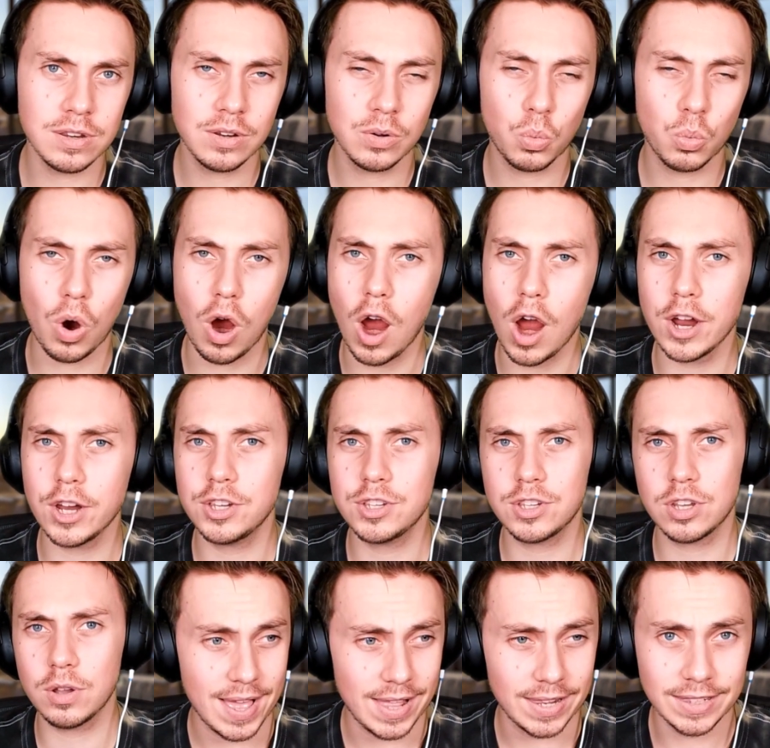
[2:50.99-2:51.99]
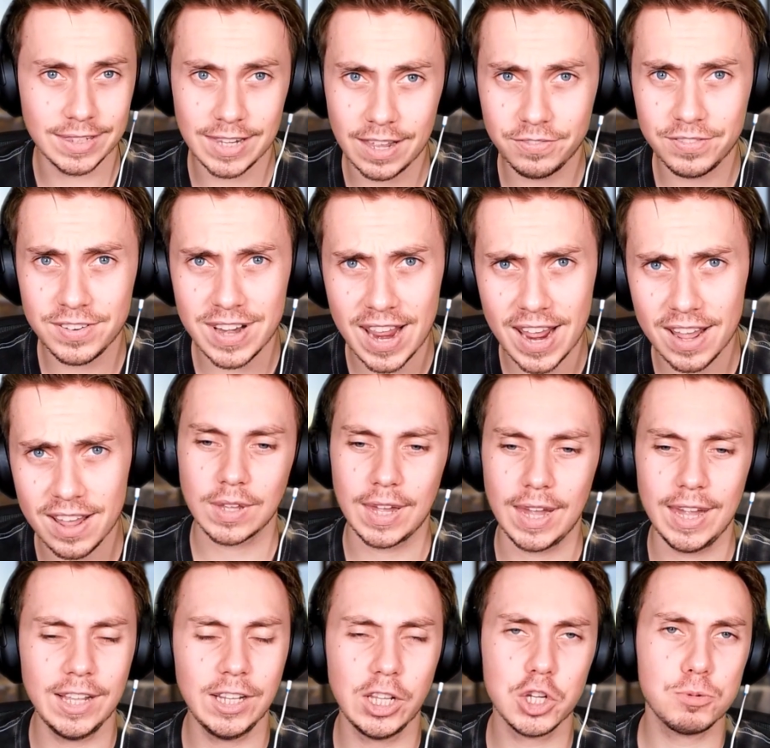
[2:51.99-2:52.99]
where I used to live near,
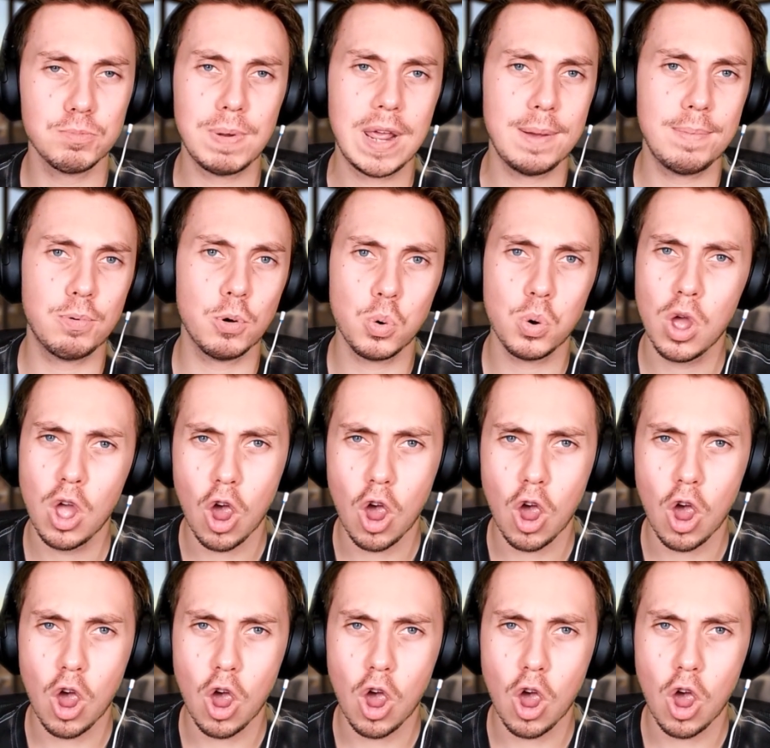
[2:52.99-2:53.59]
English people